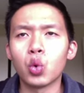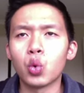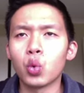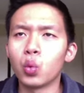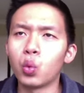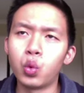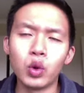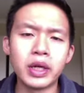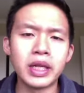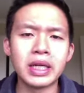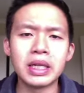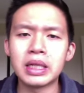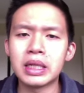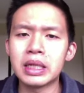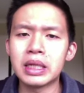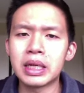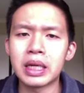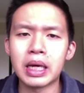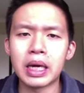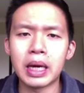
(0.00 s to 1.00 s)

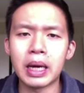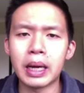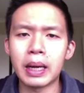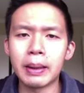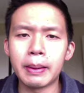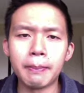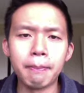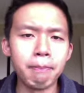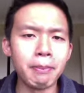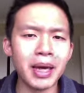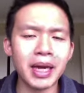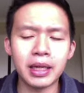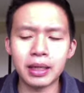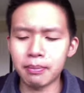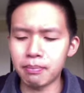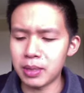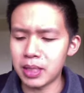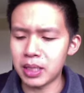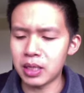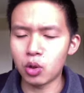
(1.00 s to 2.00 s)
wouldn't make
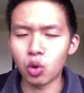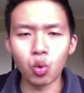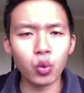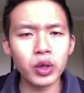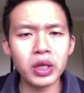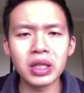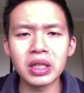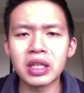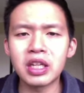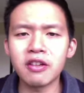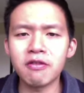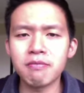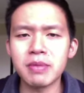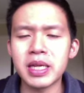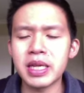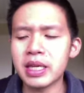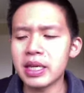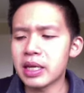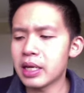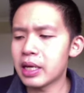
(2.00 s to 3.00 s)
me, or wouldn't give
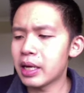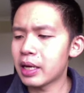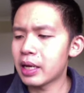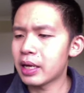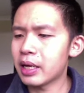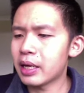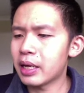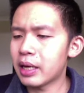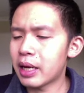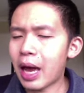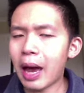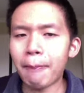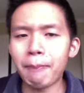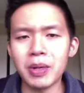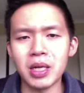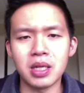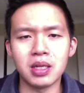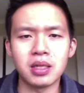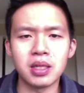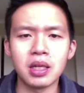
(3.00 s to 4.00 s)
me
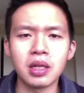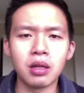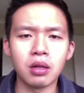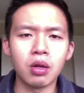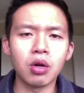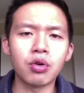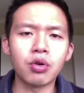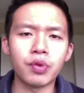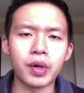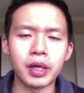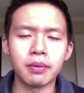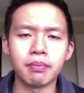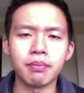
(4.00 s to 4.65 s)
happiness in the long run.